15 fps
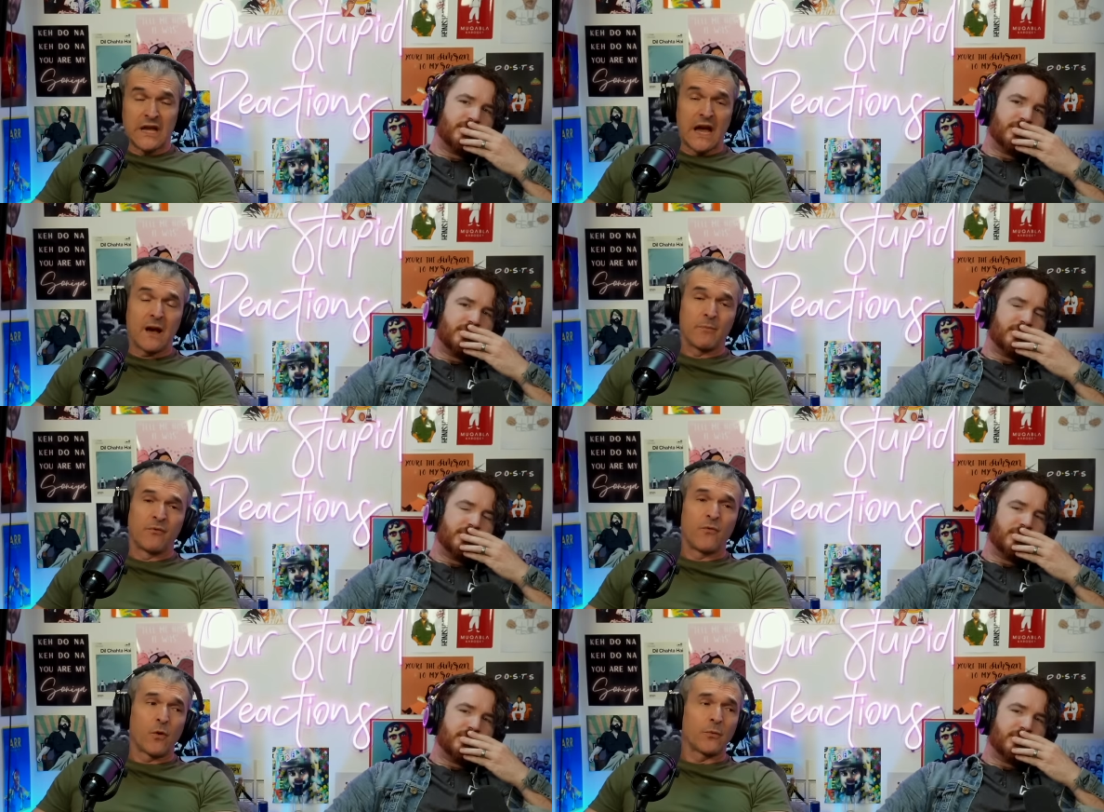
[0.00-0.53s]
Speaker 1: Yeah,
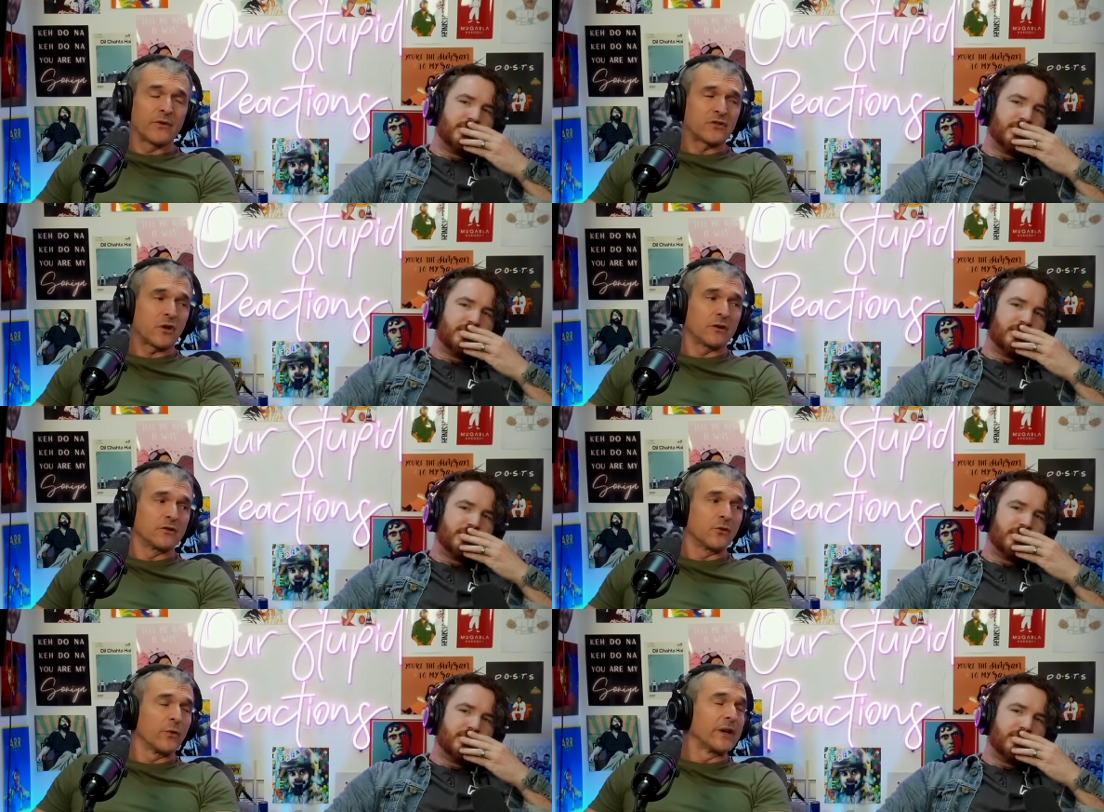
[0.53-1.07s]
before we
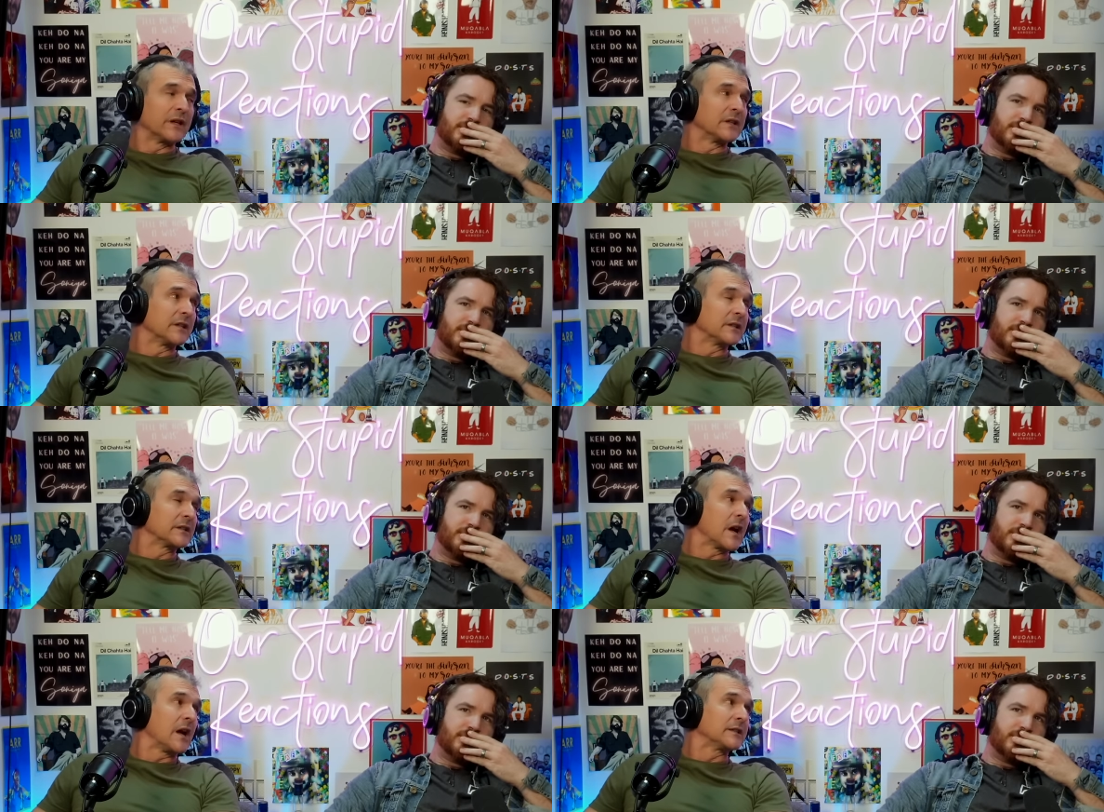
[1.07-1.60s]
started doing
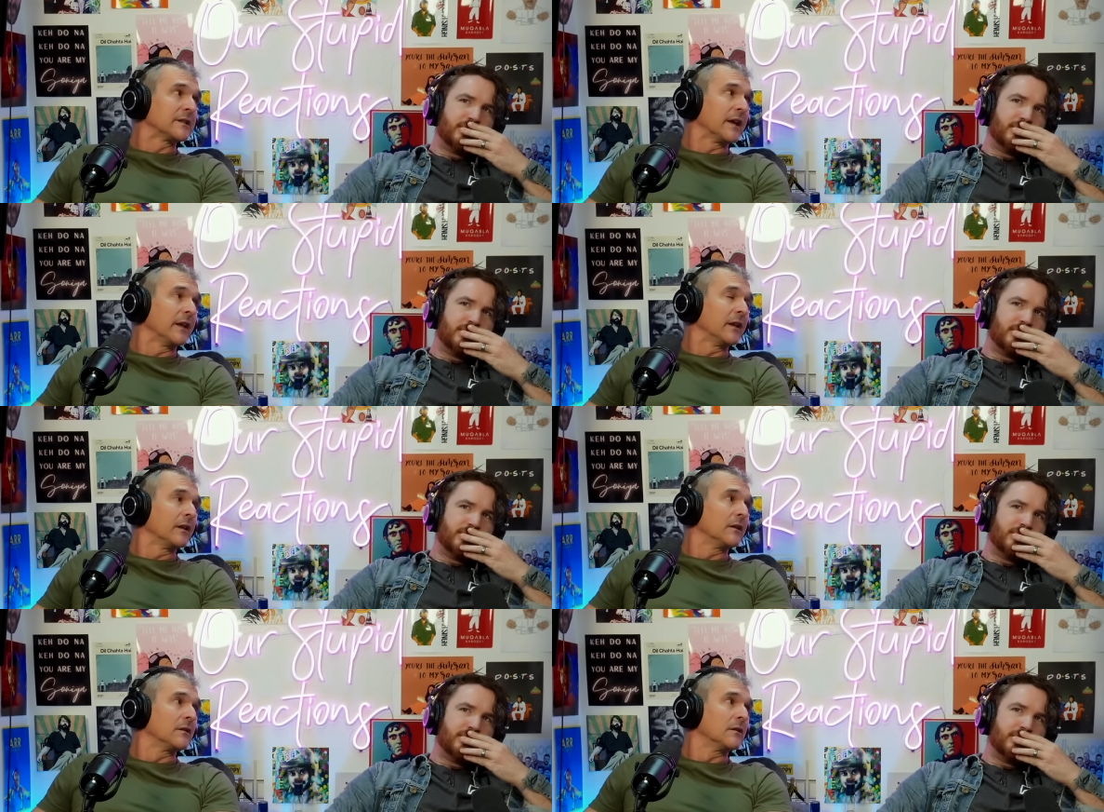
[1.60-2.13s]
Indian
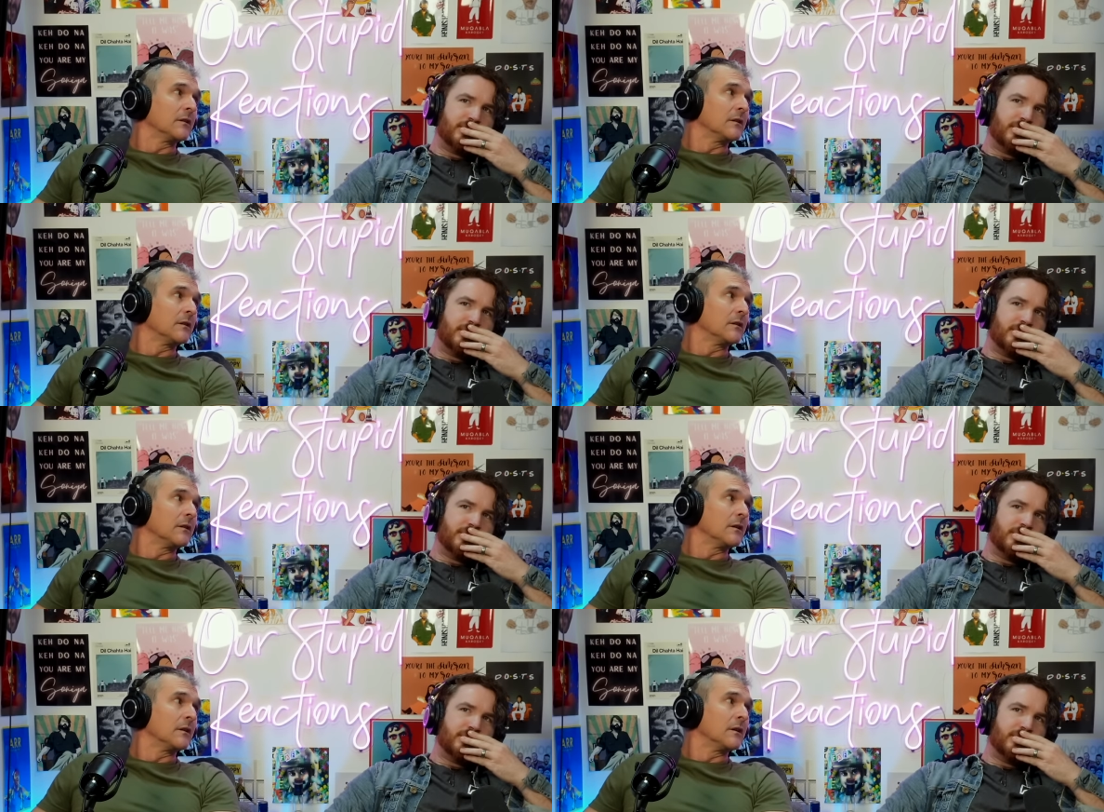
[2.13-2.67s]
content.
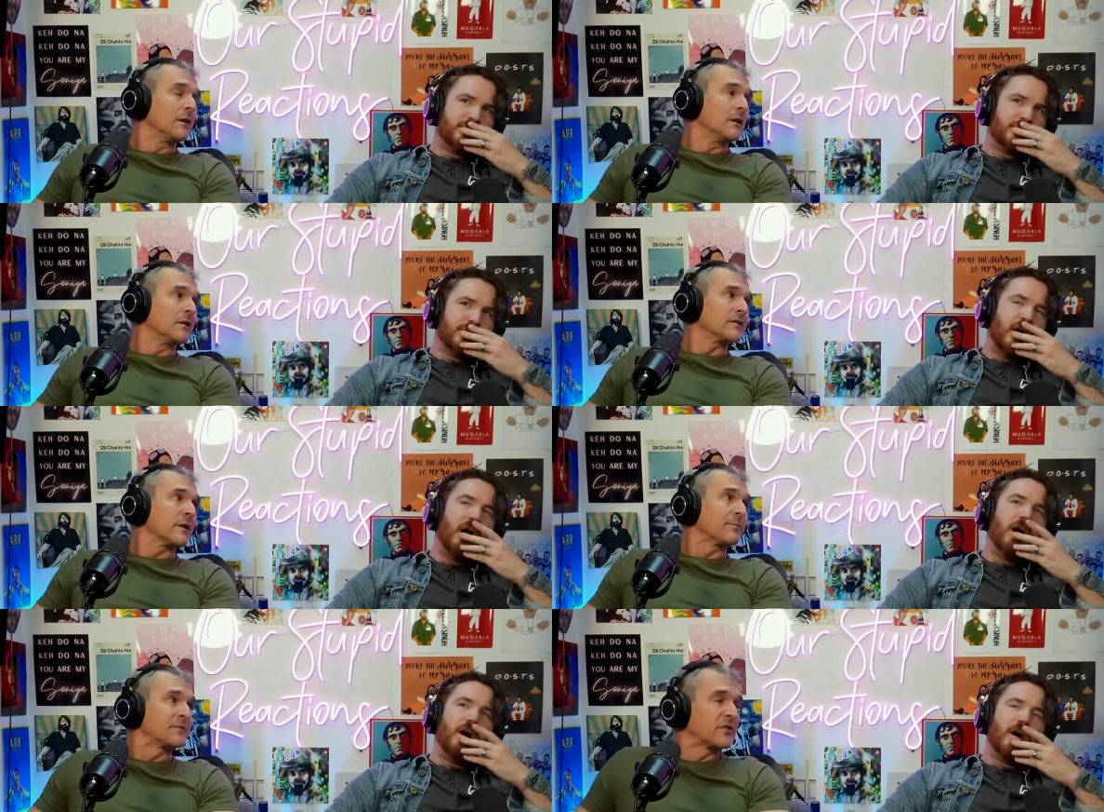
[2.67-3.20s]

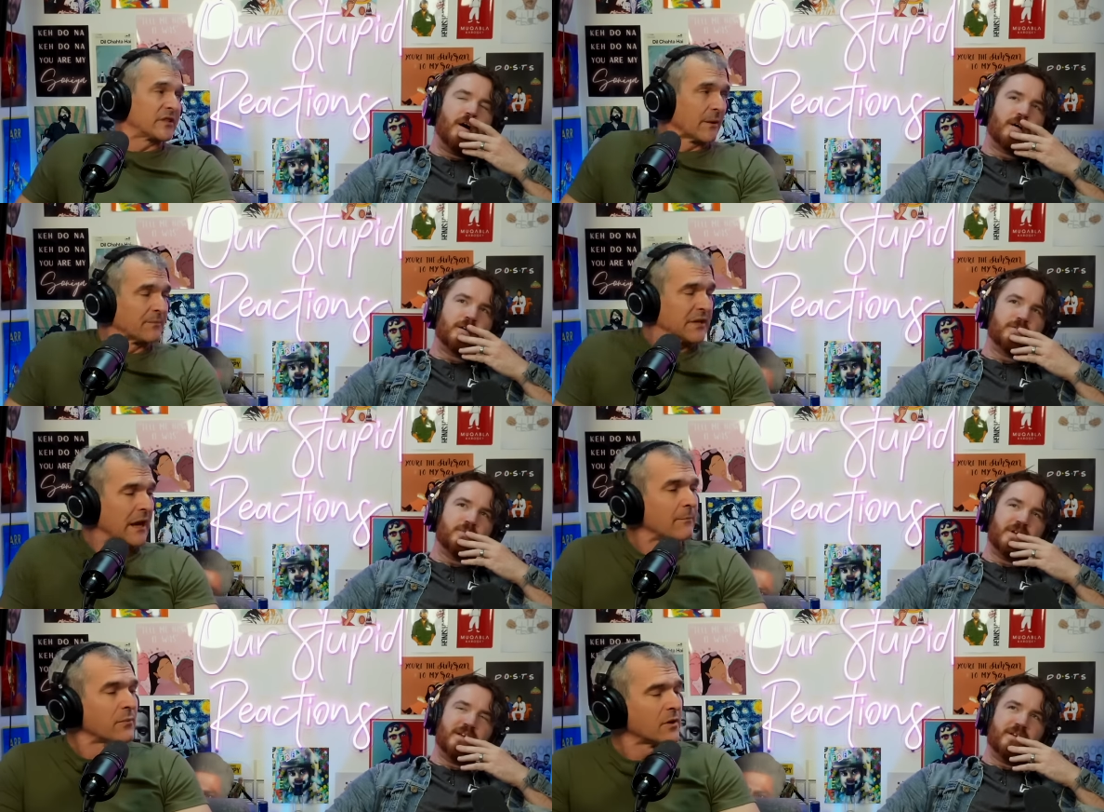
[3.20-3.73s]

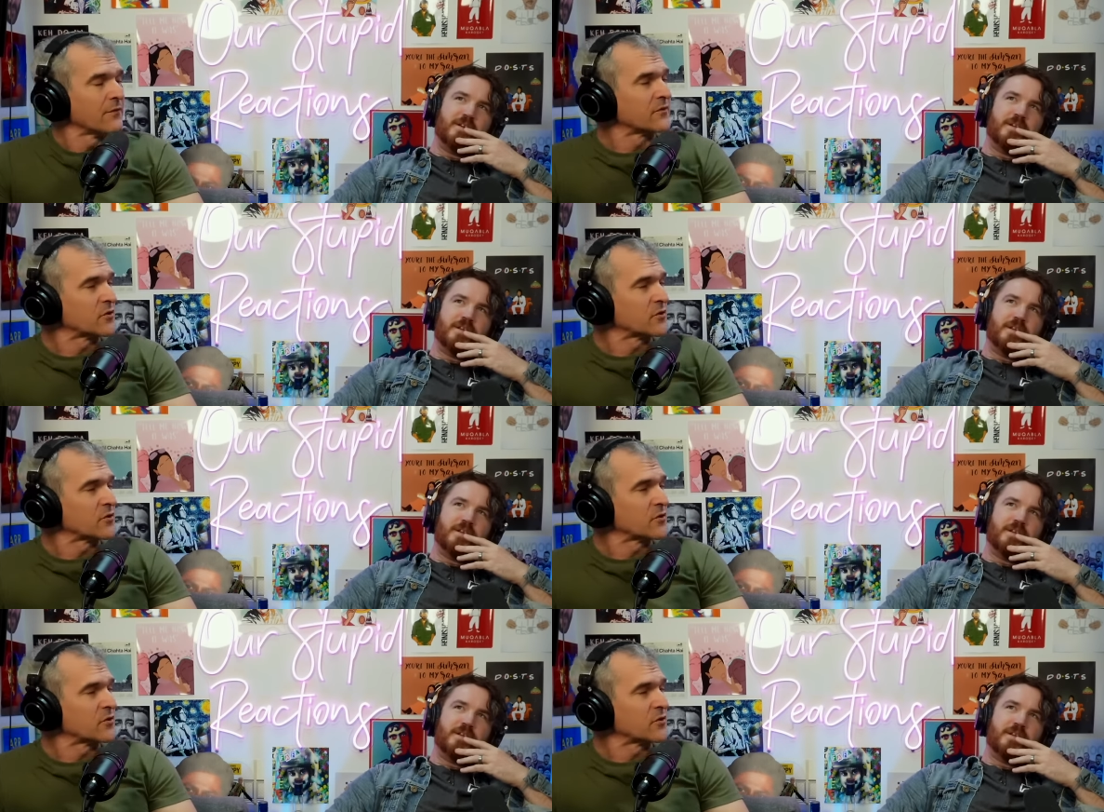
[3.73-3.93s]
September of